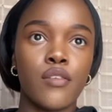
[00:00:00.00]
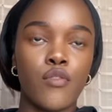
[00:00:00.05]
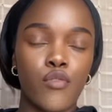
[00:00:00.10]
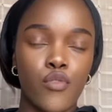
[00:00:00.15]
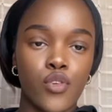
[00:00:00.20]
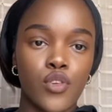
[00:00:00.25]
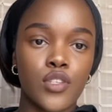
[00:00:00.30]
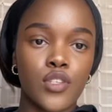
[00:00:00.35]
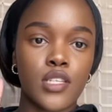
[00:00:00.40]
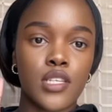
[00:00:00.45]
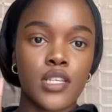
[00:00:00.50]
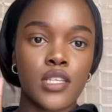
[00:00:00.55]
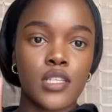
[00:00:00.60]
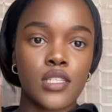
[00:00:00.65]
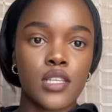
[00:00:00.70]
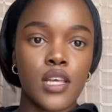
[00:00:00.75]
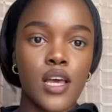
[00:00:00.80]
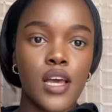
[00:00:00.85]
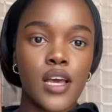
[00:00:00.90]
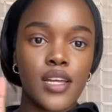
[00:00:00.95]
versus
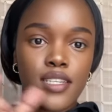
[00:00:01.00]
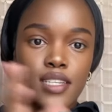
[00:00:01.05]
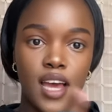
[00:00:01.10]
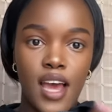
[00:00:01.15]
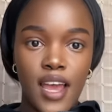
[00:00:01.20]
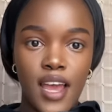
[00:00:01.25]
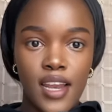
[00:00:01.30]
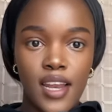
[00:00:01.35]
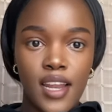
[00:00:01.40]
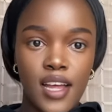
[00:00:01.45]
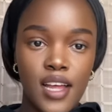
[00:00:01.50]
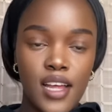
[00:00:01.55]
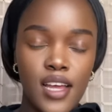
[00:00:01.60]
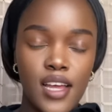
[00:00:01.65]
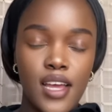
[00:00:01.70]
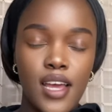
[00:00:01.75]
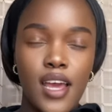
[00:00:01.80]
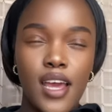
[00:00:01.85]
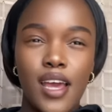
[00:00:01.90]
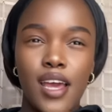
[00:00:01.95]
Tyla,
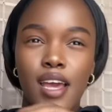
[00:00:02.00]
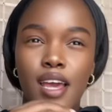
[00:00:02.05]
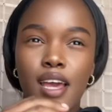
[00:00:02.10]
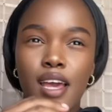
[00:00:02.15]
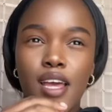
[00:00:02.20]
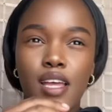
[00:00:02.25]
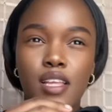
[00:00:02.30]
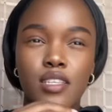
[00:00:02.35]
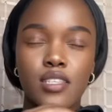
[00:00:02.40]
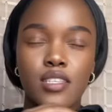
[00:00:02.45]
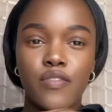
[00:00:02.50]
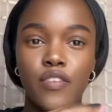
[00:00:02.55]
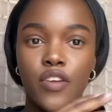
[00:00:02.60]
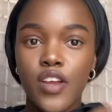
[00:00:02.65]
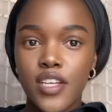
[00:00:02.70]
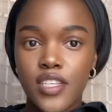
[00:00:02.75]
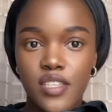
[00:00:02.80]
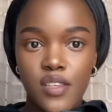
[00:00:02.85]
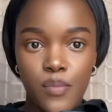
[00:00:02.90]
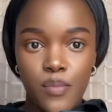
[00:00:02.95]
it's very
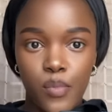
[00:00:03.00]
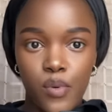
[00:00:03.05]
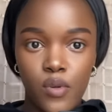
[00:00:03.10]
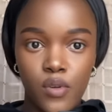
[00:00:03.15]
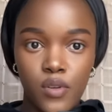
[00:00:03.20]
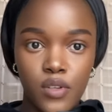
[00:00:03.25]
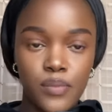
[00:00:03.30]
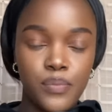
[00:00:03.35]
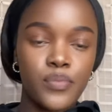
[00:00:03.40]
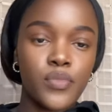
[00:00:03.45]
simple.